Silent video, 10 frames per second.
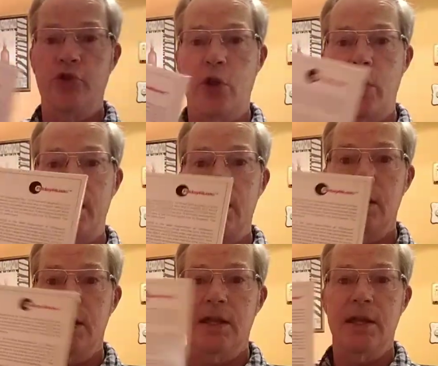showing
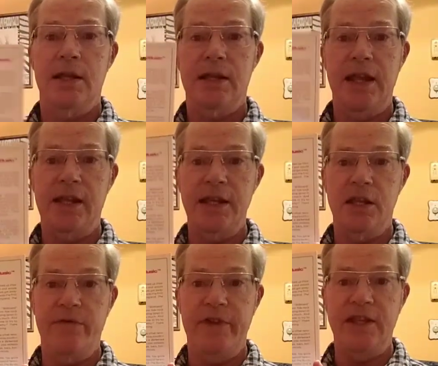lately
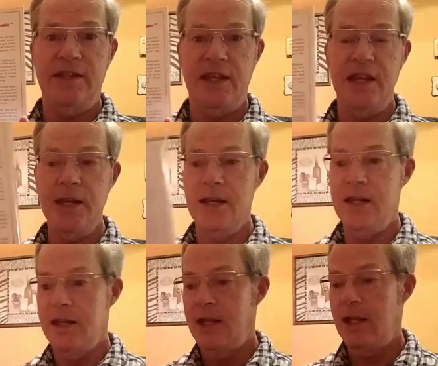in the VC.
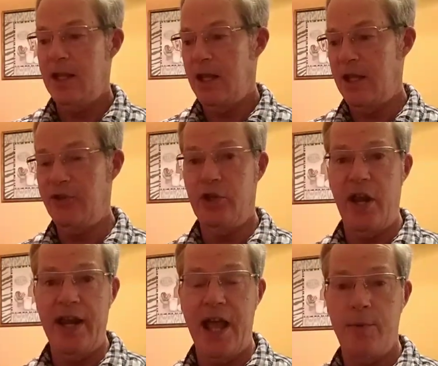It's a
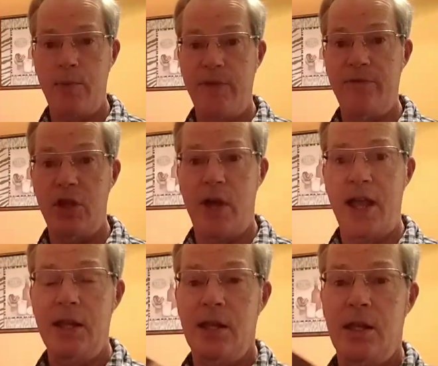great album, even though I